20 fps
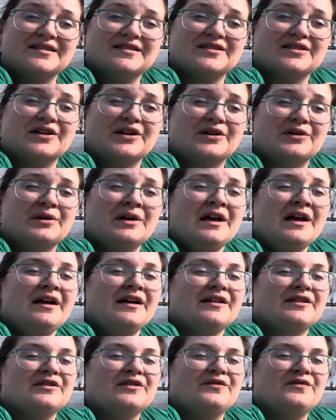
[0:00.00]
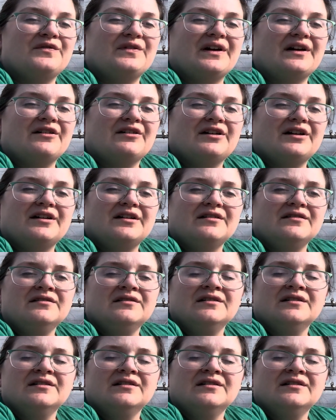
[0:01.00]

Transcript: So the Vera